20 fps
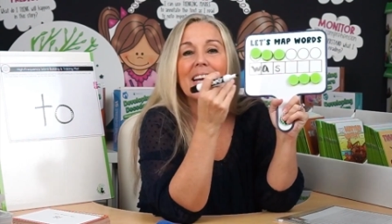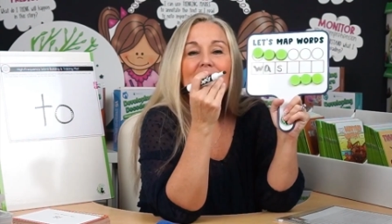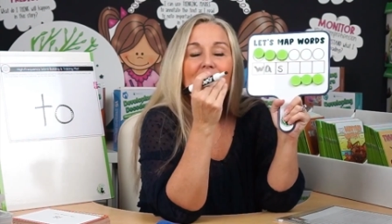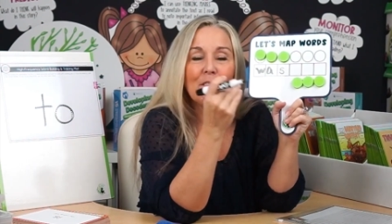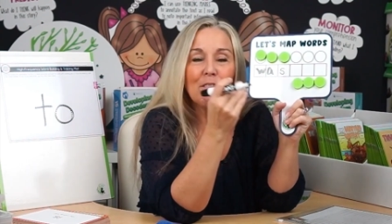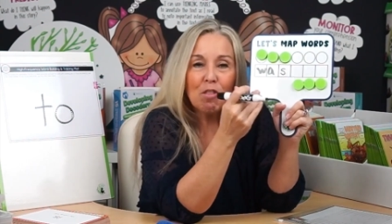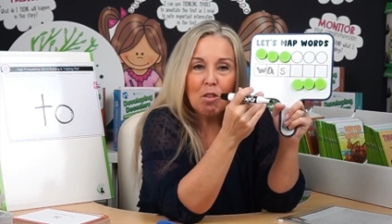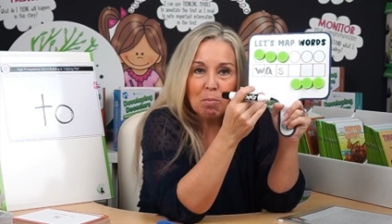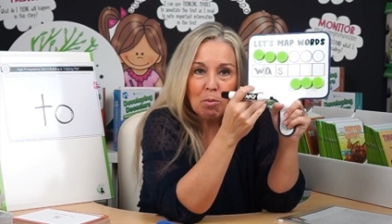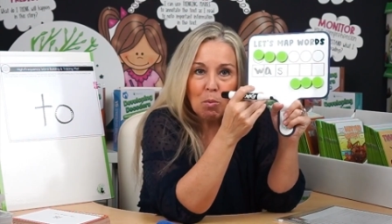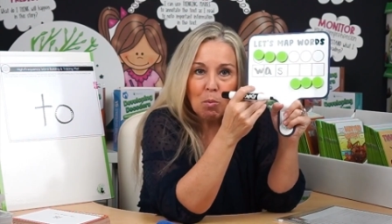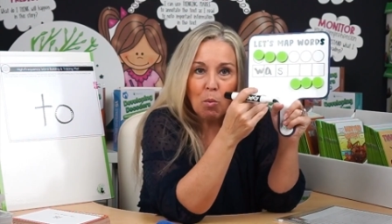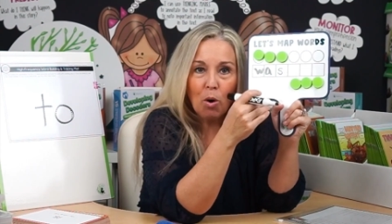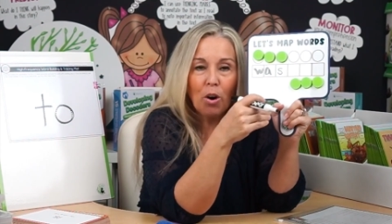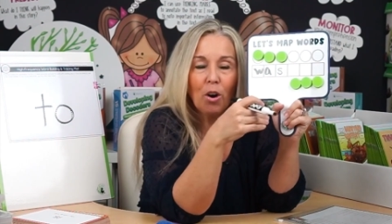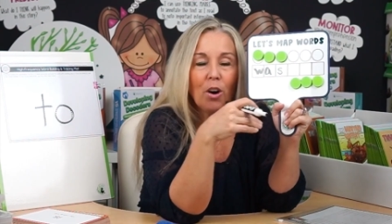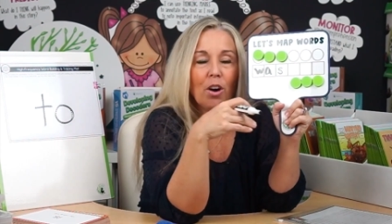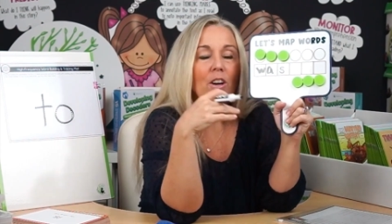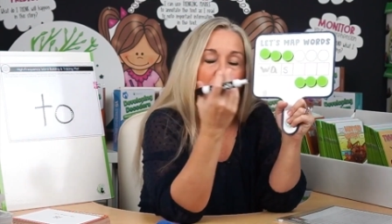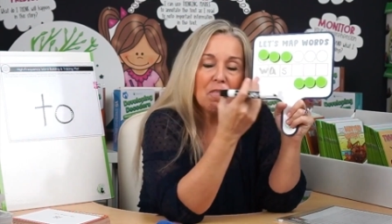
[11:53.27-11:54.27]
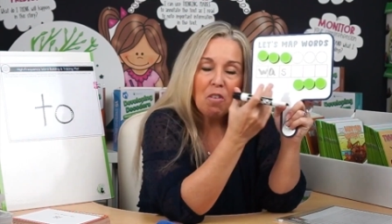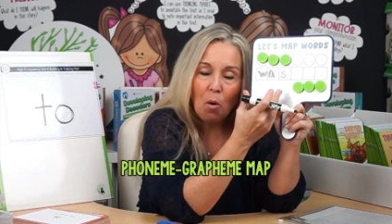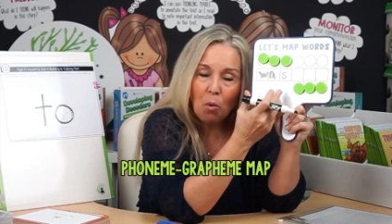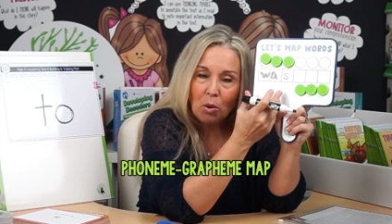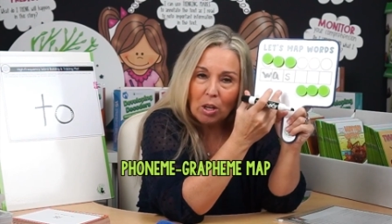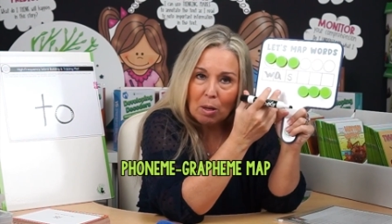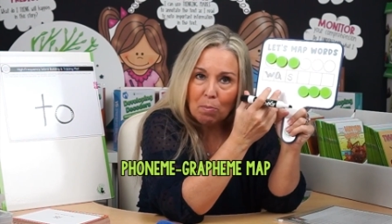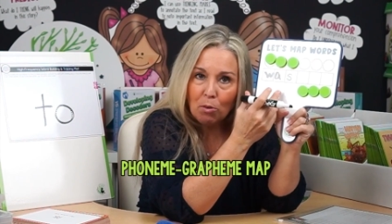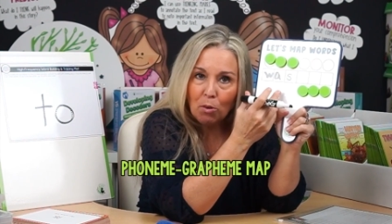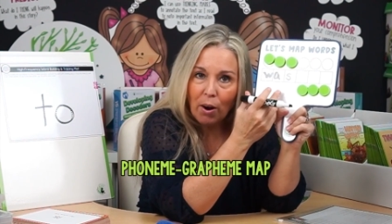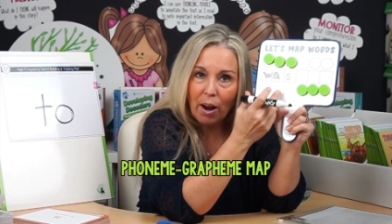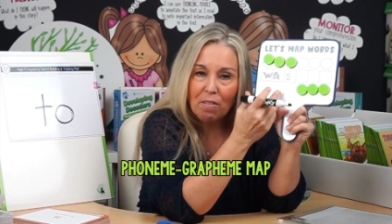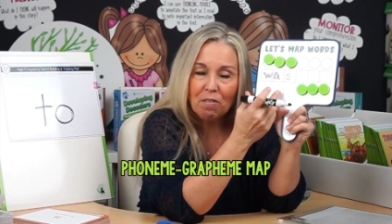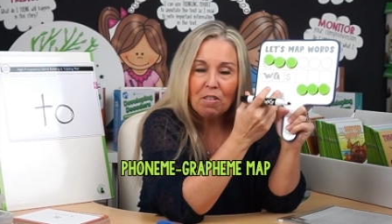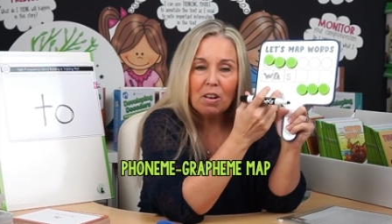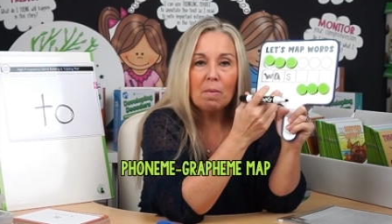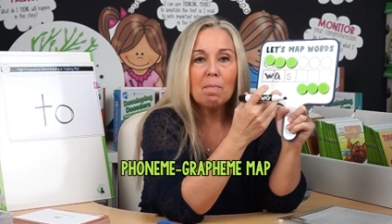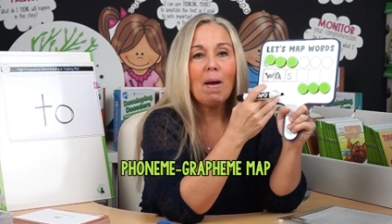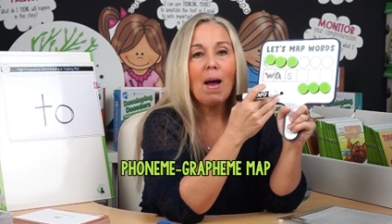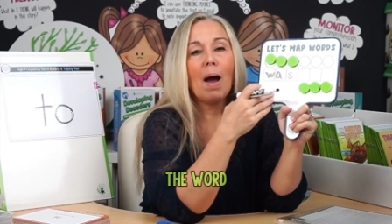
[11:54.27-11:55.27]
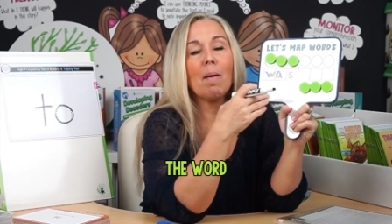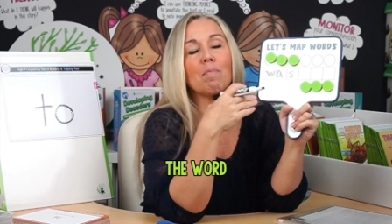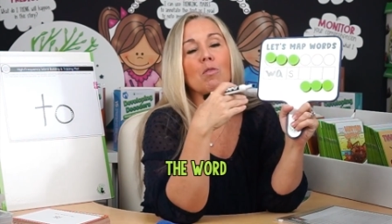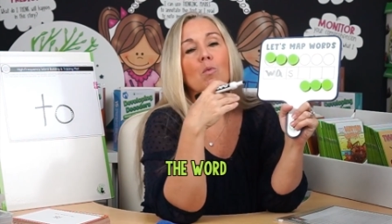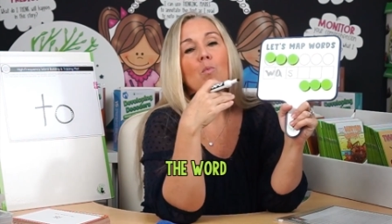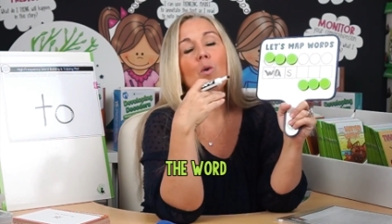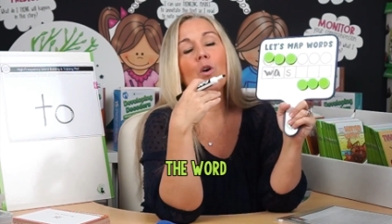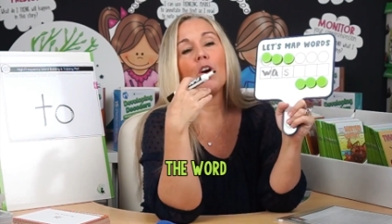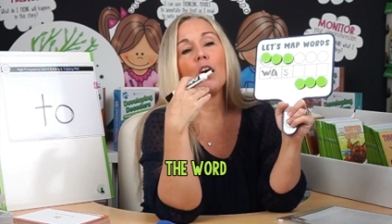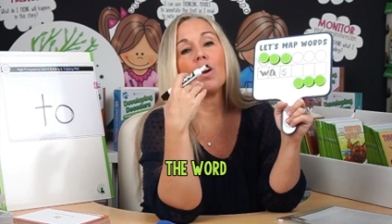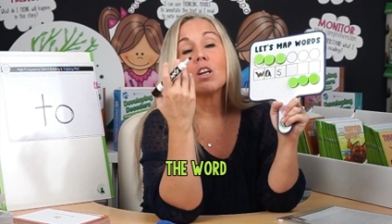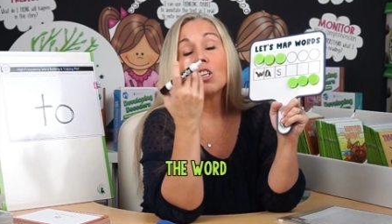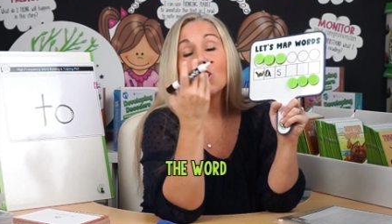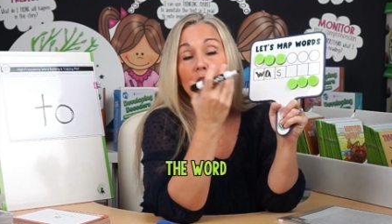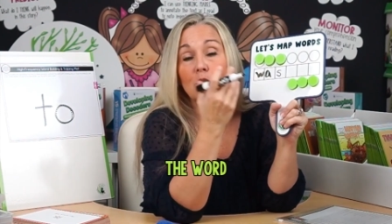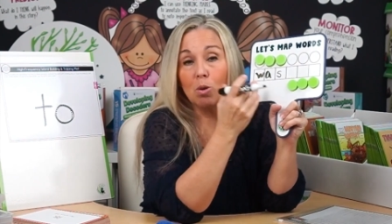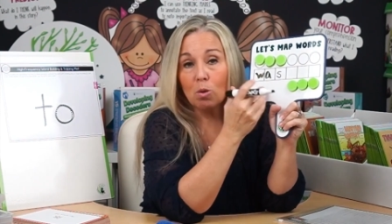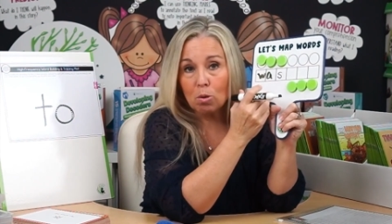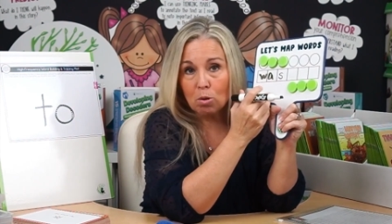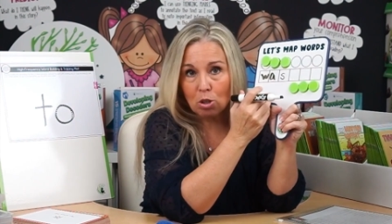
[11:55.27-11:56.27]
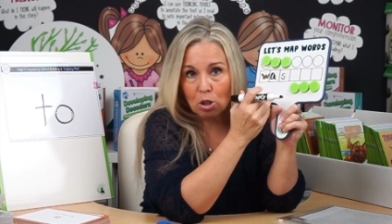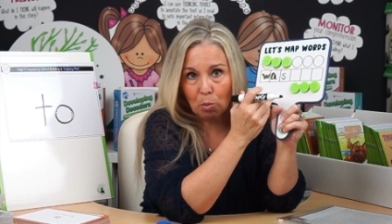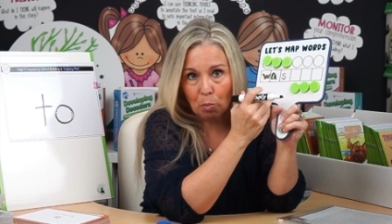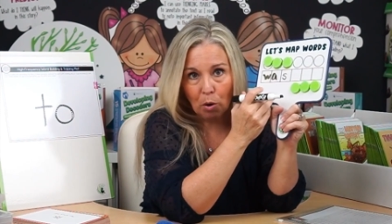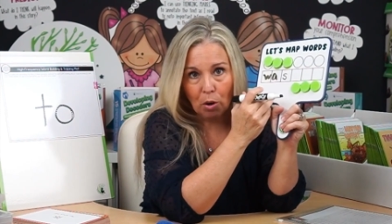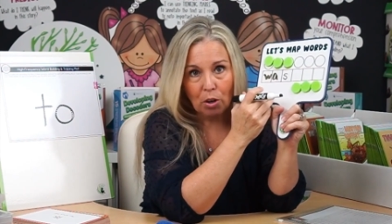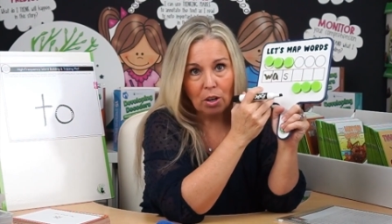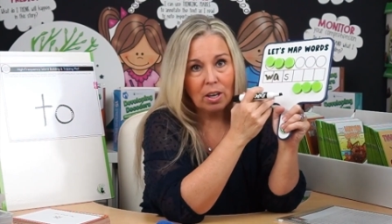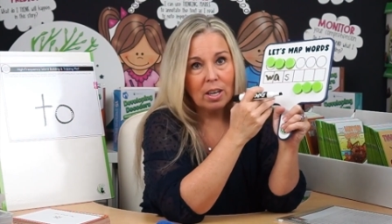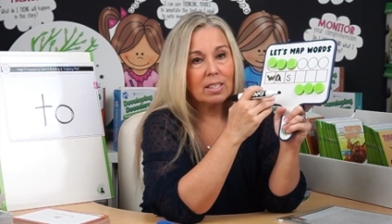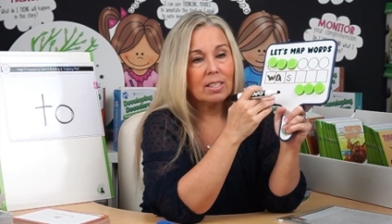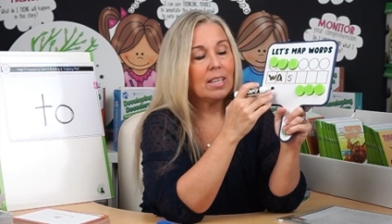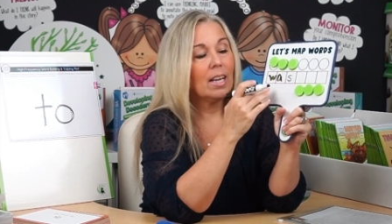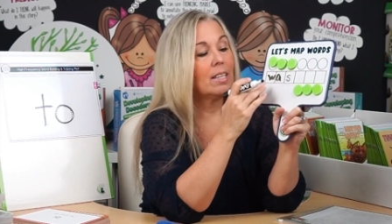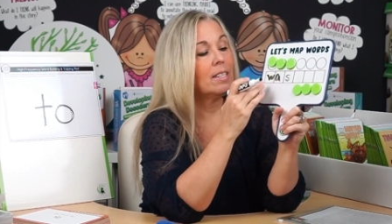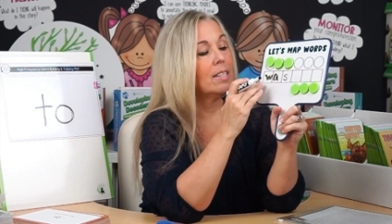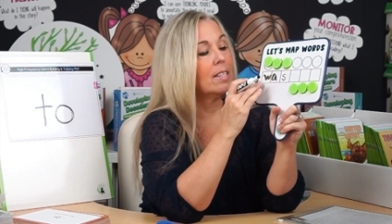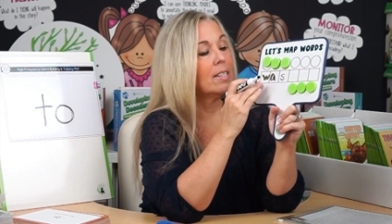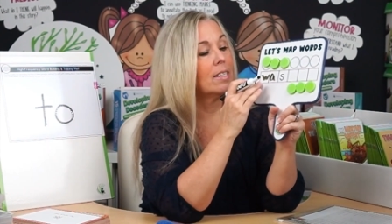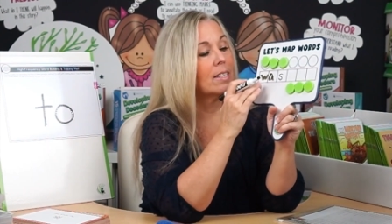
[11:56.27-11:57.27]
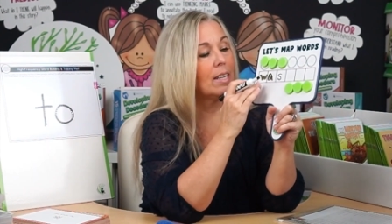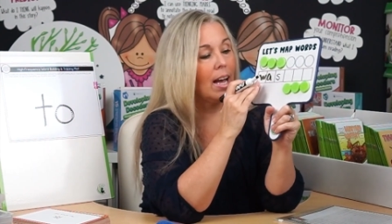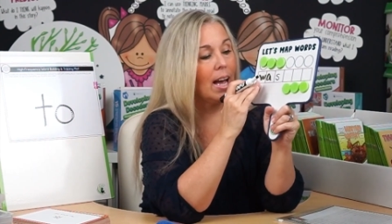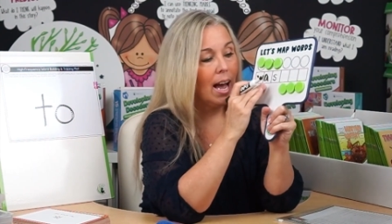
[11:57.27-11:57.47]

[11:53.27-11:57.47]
Give them the word, phoneme graphy map the word, use the word in a sentence,